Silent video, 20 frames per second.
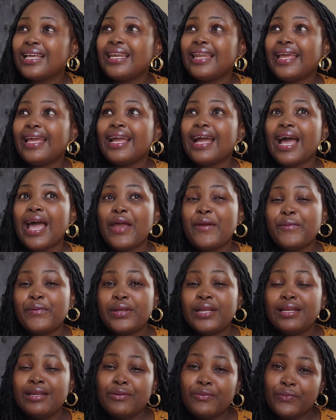like i
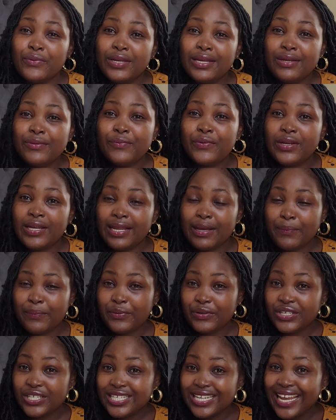really really really
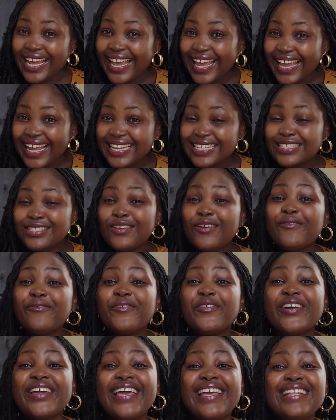appreciate don't
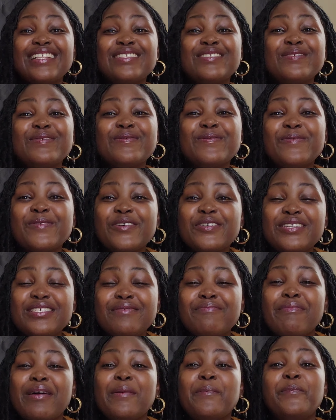forget to watch
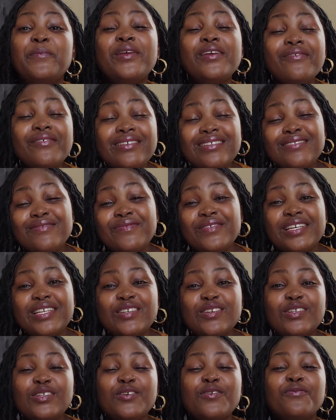my previous
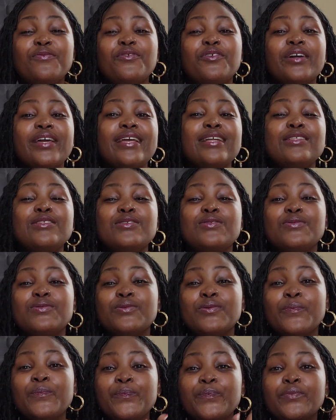video don't forget
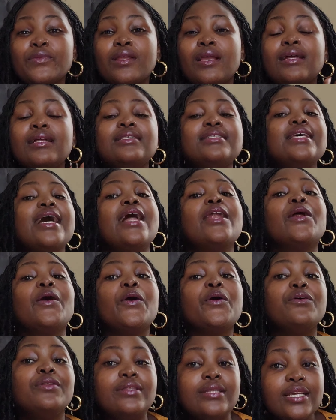to turn
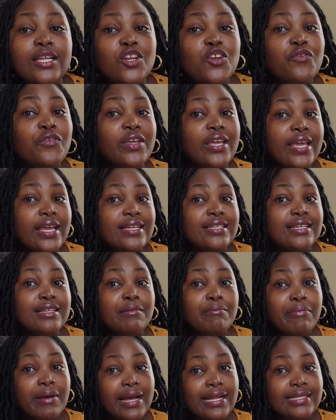on the notification
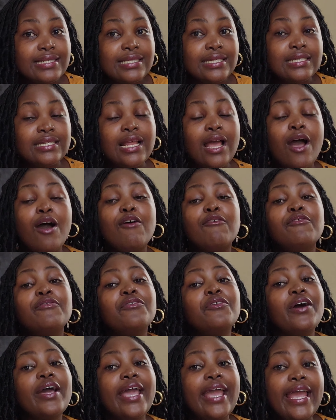button
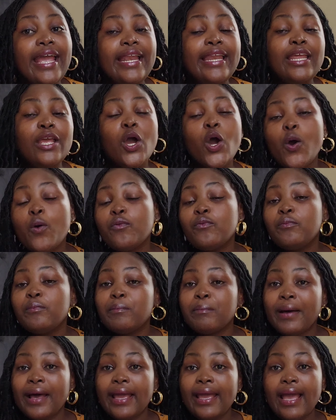for any of
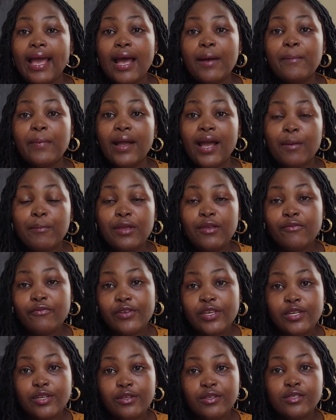my upcoming
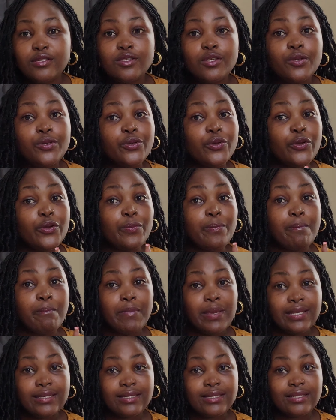videos so you don't
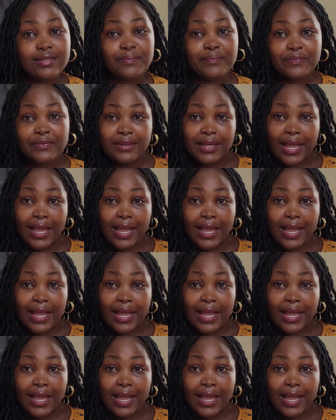miss